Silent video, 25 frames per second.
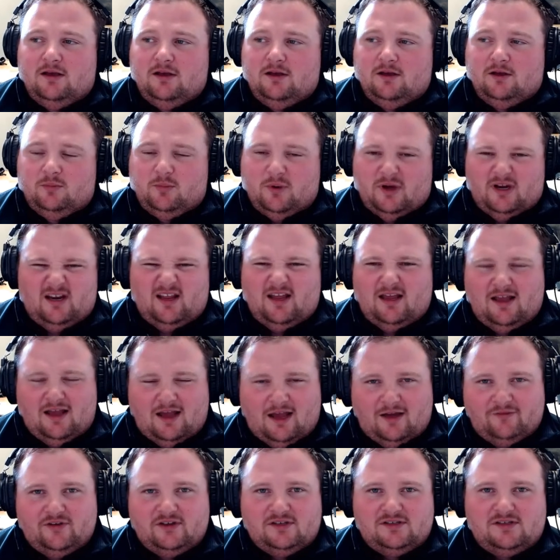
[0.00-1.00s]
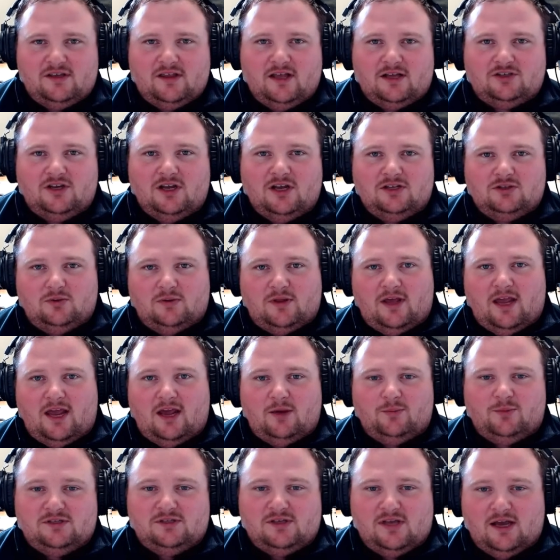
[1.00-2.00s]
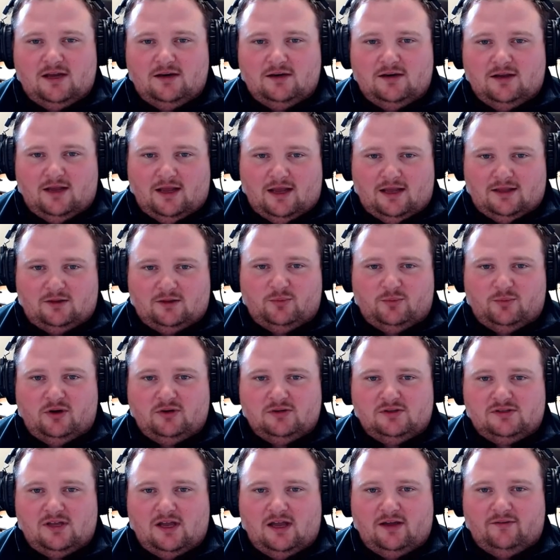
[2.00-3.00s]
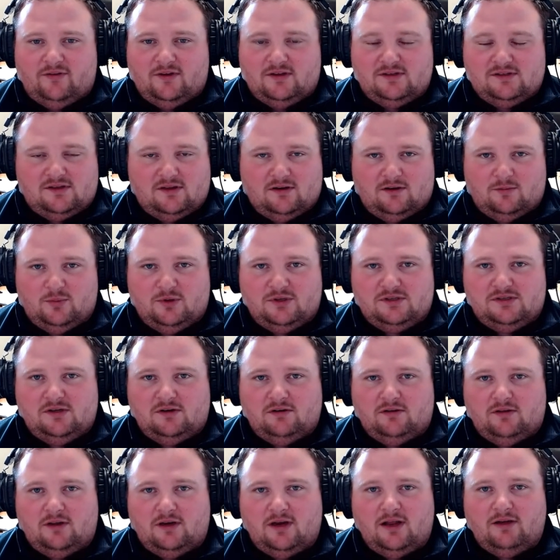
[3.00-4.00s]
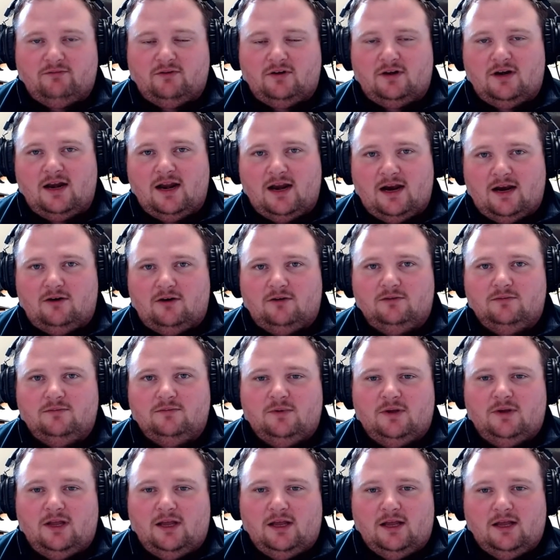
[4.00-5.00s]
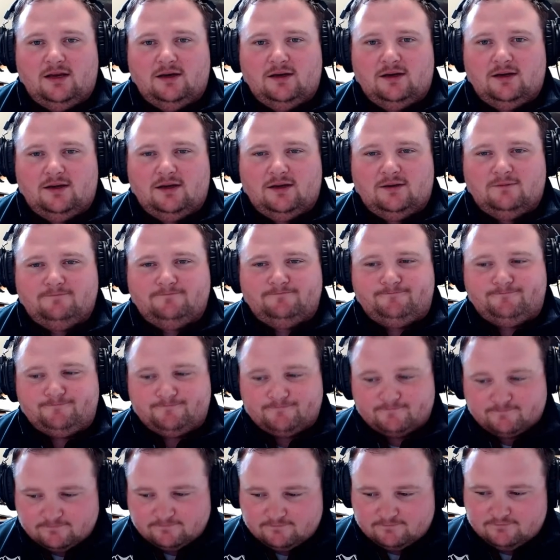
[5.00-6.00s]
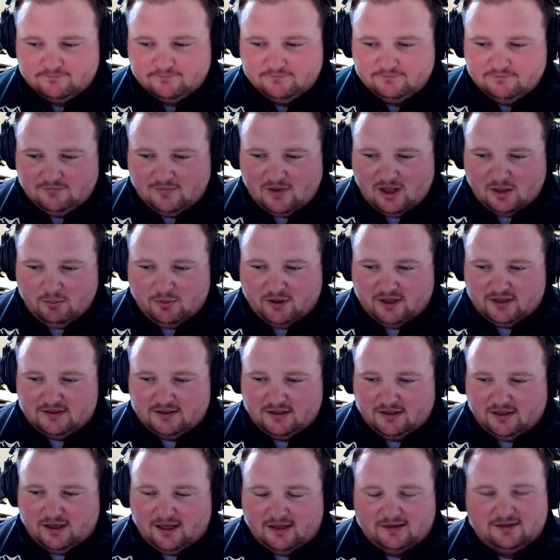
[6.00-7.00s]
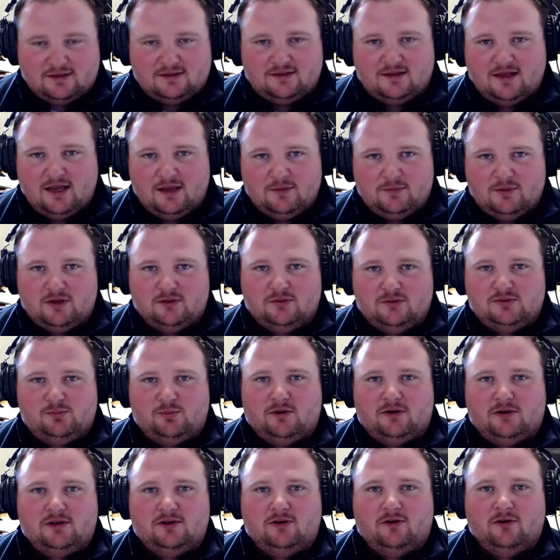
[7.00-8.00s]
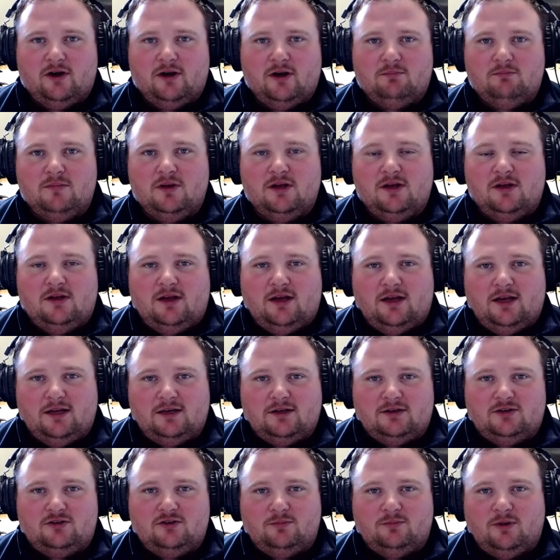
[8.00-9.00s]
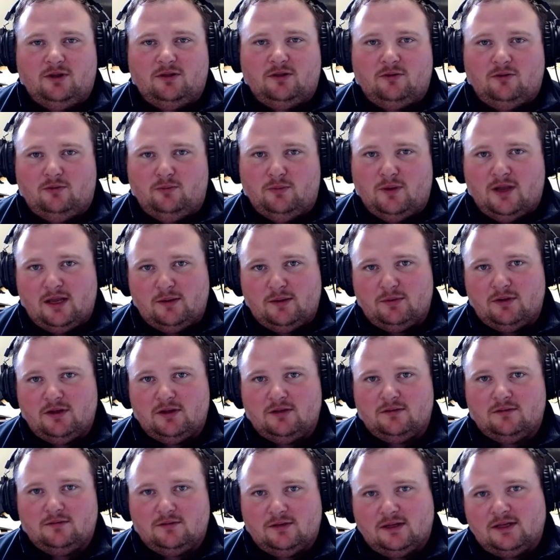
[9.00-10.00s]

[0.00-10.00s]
But obviously that changed with Amazon at the post office. They're busier than ever now. But at the time, it was pretty grim. I had a two-month-old baby.